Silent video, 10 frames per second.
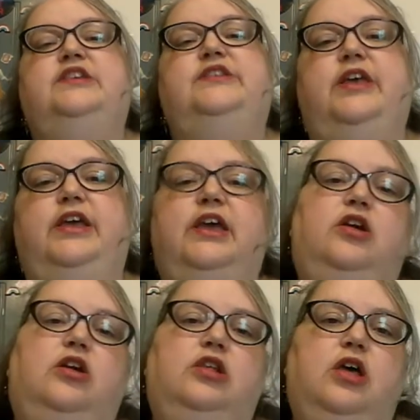So they
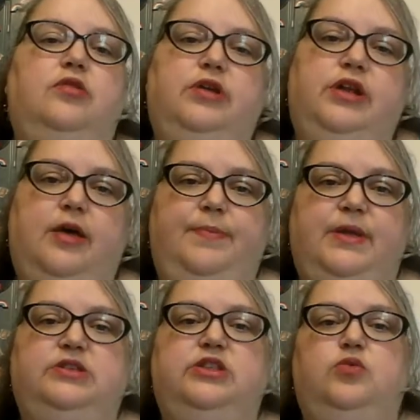get her loaded up
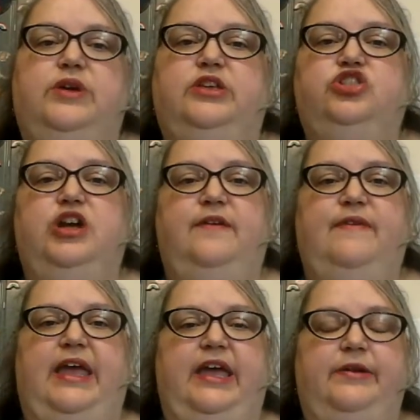into the wheelchair
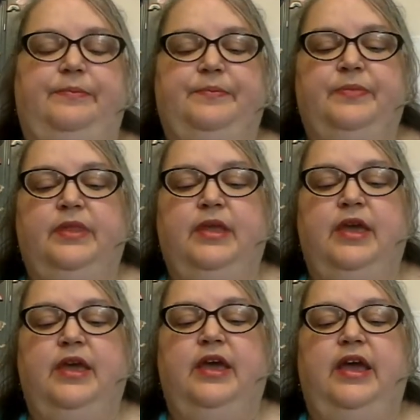van,
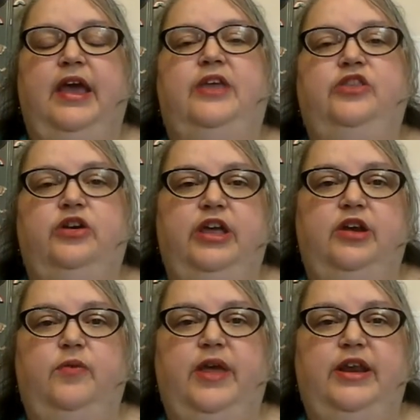and they're
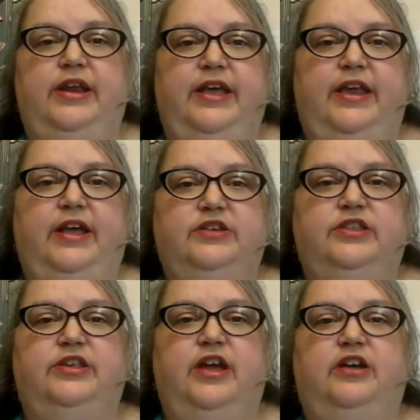getting ready to head out
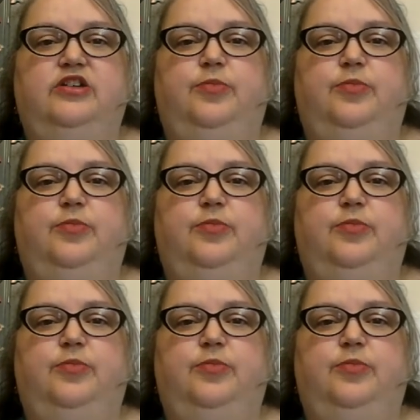to the doctor